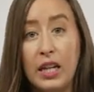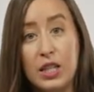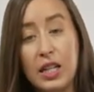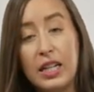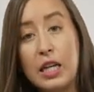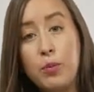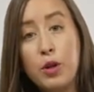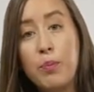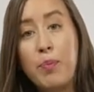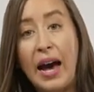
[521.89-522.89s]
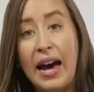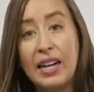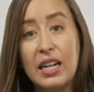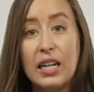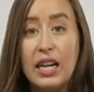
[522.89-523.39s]
It's going to keep your
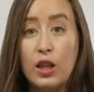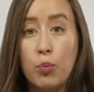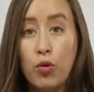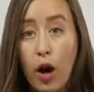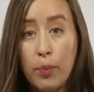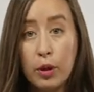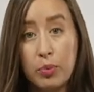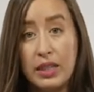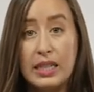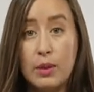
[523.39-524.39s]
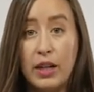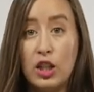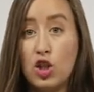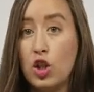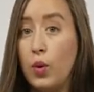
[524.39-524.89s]
bag in the proper
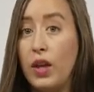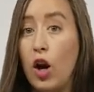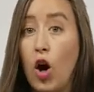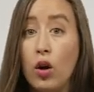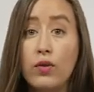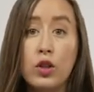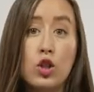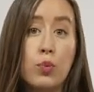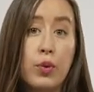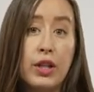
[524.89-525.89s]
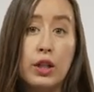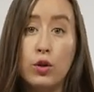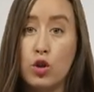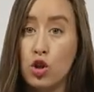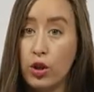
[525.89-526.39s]
placement so that all of the debris
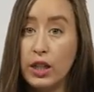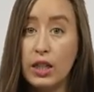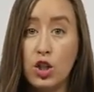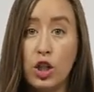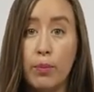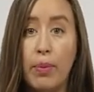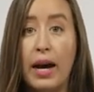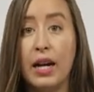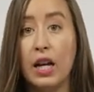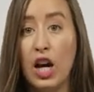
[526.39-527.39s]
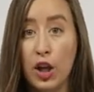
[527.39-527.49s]
goes straight into your bag